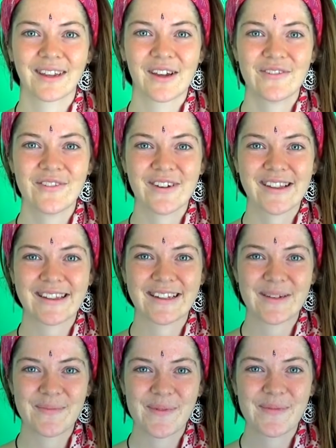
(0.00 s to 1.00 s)
First
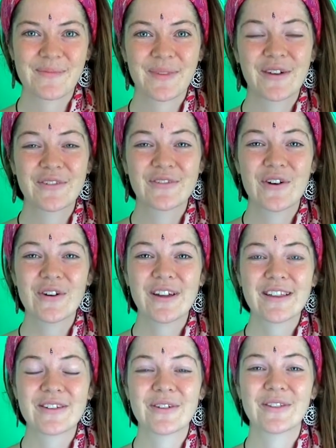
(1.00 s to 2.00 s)
tip.
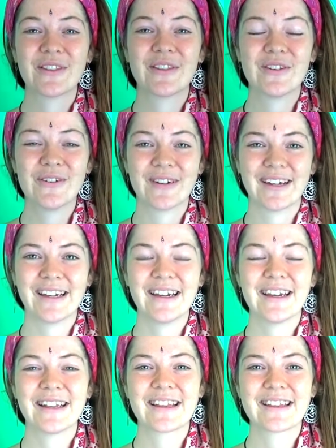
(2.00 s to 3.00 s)
Focus on doing
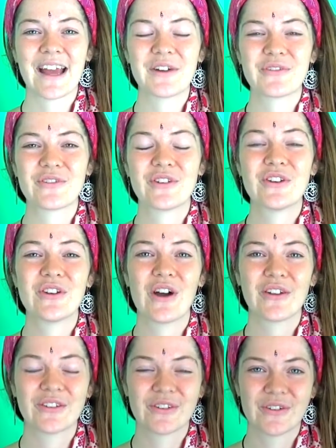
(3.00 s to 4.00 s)
instead of
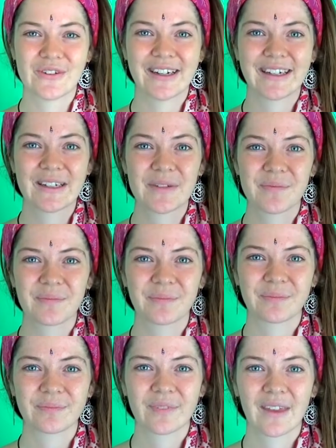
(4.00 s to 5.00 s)
non-doing.
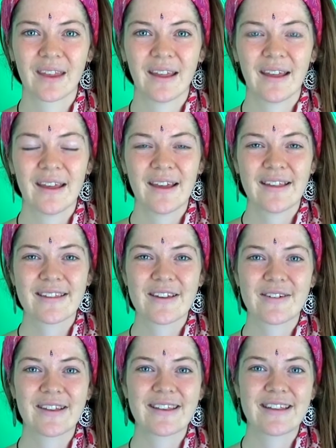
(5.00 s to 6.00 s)

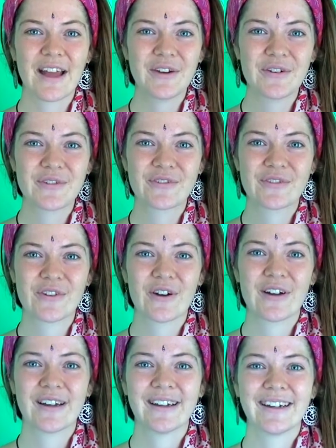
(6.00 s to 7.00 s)
So instead of
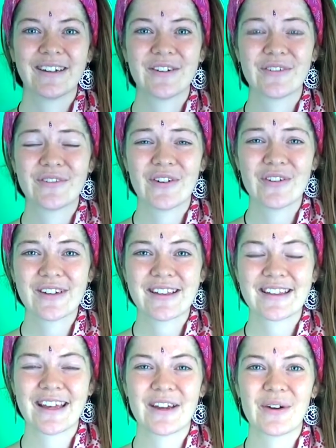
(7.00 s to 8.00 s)

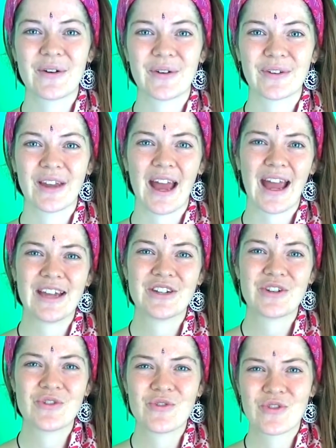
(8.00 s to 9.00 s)
focusing on, I
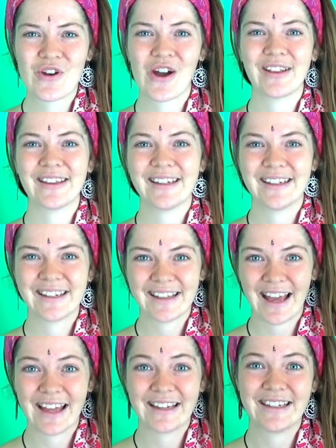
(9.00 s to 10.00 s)
should not eat
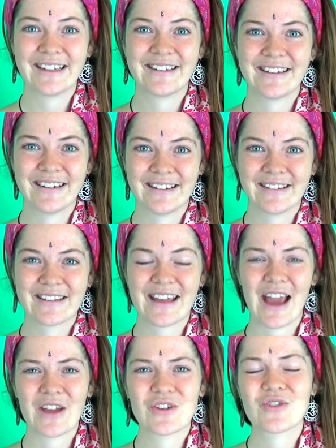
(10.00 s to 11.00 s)
any cheese,
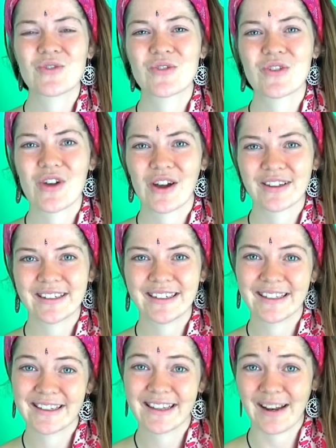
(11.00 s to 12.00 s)
I should not
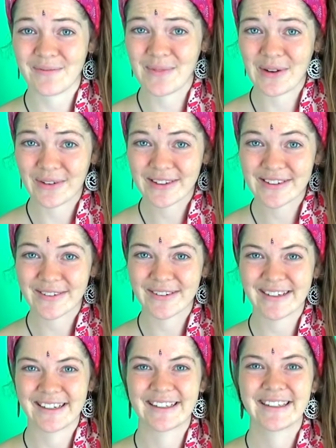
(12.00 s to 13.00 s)
eat that milk
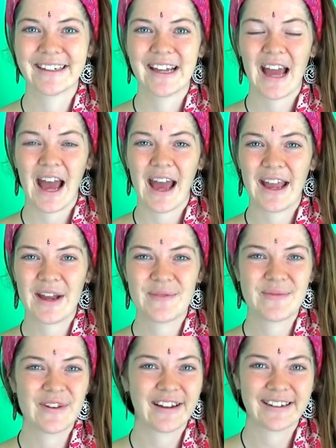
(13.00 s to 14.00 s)
chocolate, I
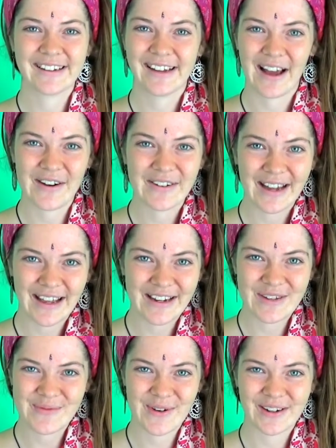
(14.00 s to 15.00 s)
am not allowed
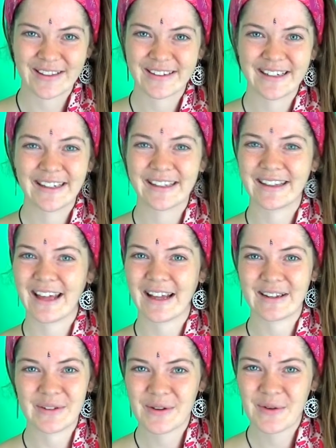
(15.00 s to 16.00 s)
anymore to eat
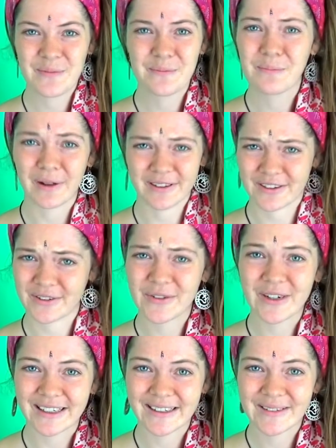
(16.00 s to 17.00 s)
that butter
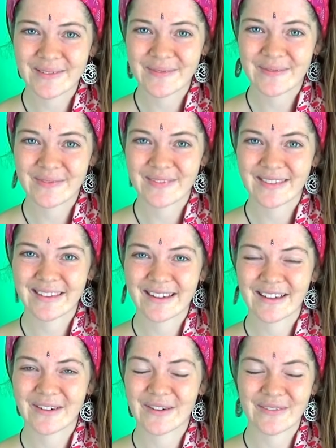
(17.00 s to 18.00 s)
cookie,
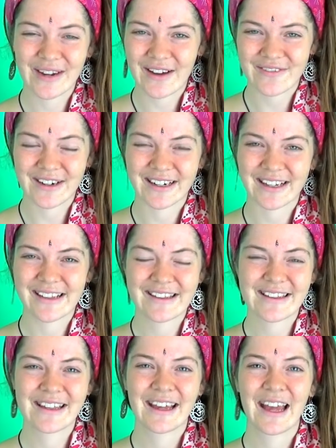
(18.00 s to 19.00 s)
or whatever it
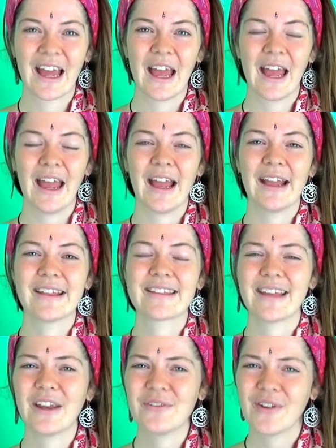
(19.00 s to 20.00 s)
is.
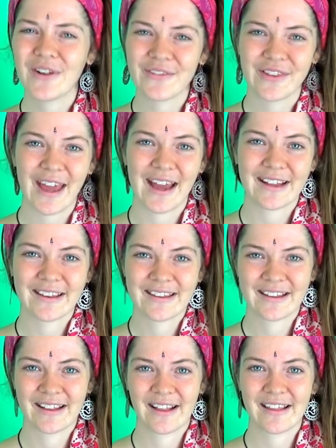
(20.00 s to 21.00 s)
Instead of all of that,
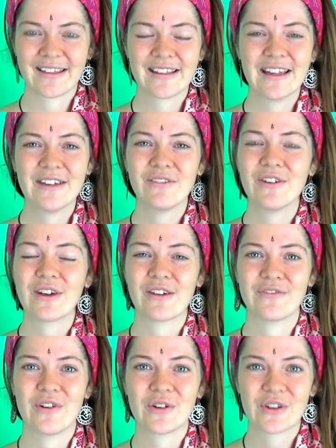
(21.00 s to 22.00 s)
see if you can
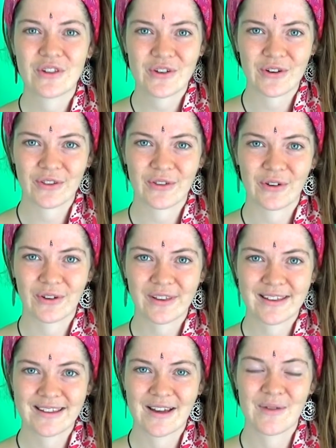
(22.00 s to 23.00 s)
focus your
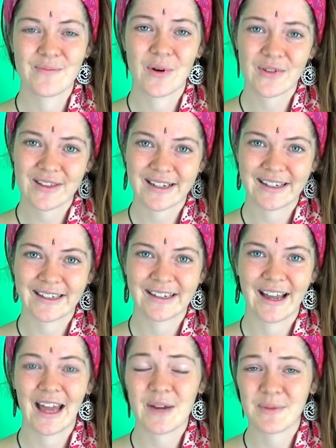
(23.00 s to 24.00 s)
thoughts
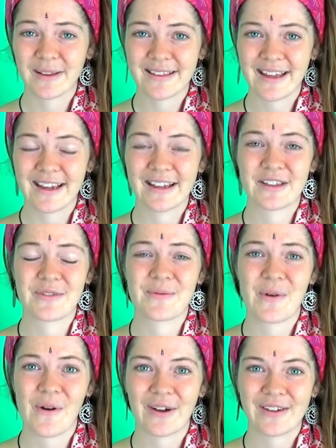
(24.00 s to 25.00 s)
mostly, and I'm not saying it's
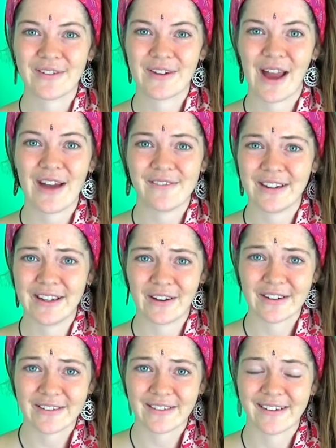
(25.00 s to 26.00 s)
wrong if you have any
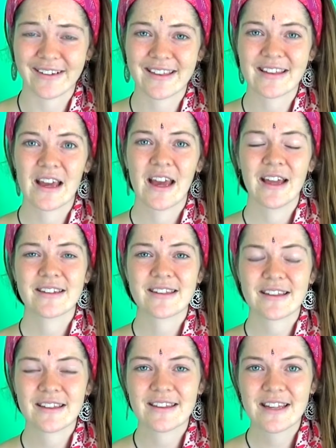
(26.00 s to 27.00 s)
other thoughts,
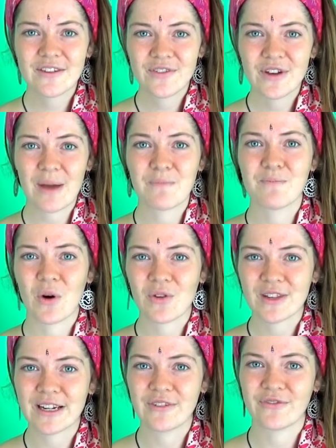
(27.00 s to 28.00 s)
just see if you can
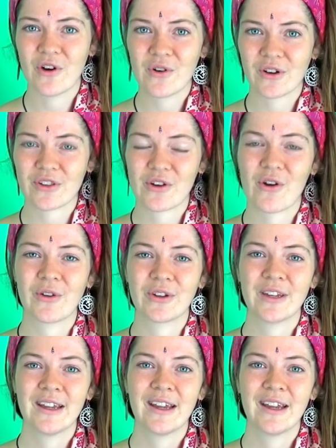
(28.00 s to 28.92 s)
mostly focus on